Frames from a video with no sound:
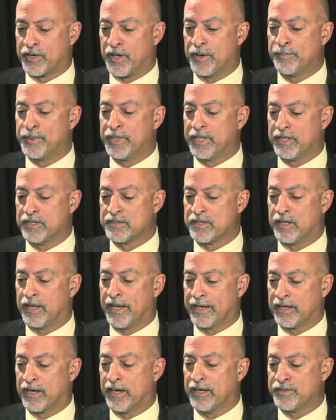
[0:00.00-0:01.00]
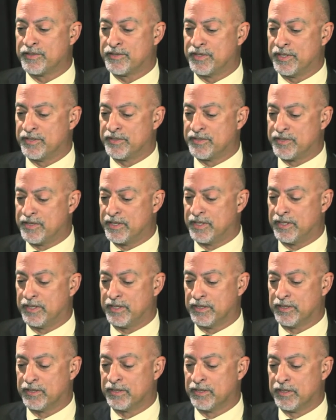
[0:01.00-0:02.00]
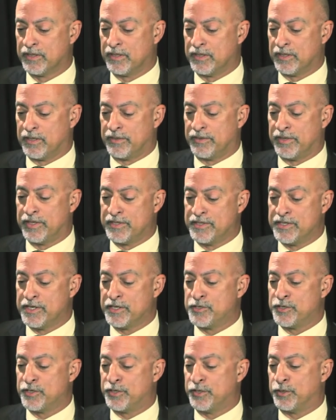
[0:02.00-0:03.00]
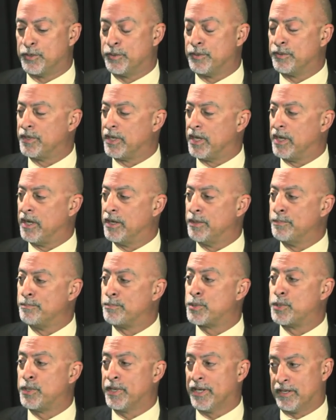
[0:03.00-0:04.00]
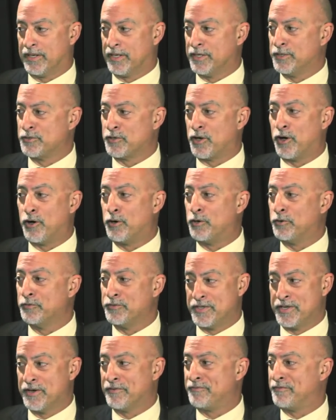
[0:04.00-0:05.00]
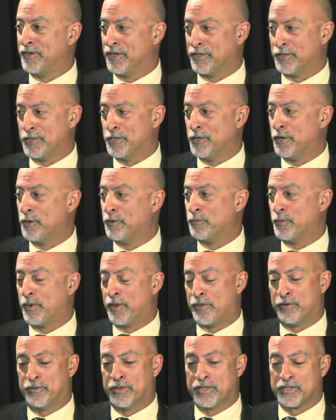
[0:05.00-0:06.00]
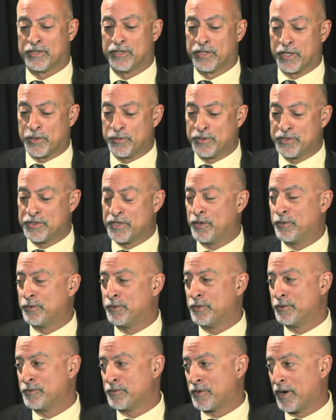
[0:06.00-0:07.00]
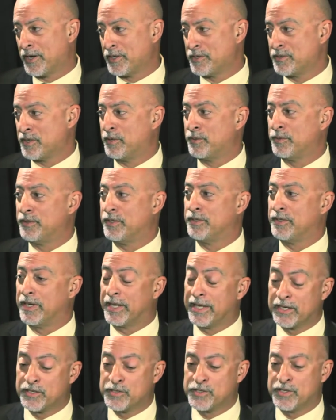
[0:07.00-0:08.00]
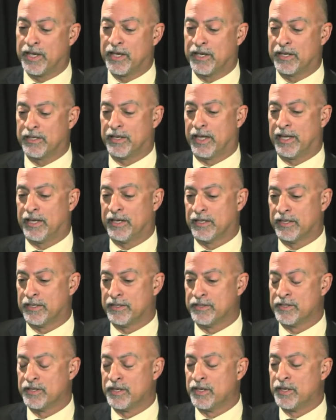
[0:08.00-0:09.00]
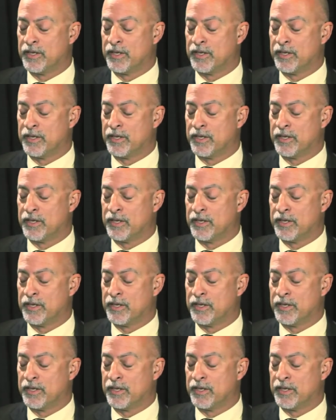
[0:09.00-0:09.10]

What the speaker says: companies like us is the digital print is all different. Whether it's liquid toner, dry toner, inkjet, and